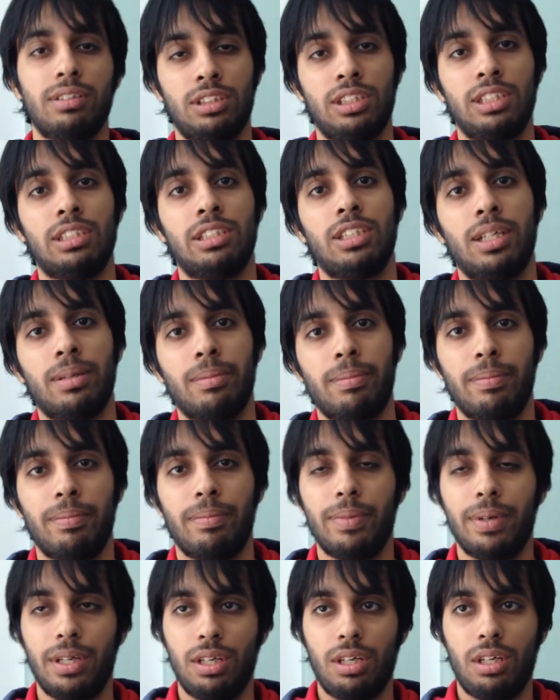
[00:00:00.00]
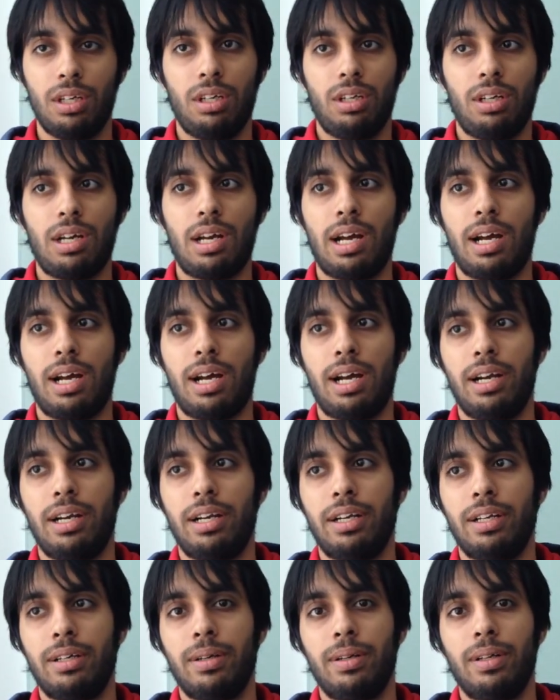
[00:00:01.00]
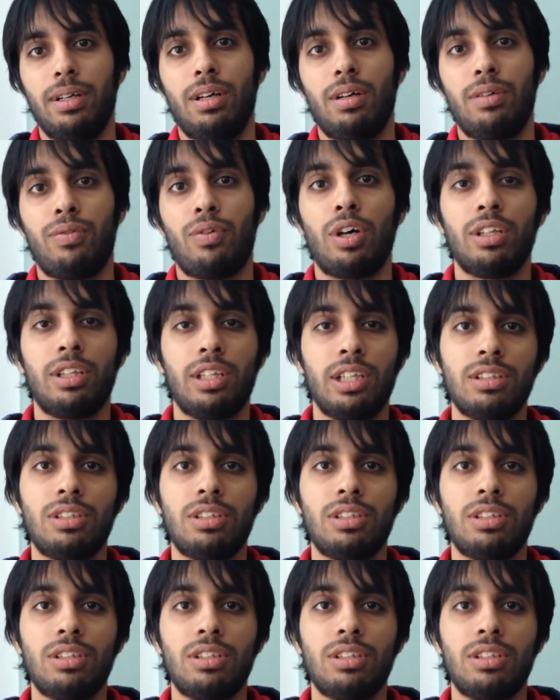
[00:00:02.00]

system, and for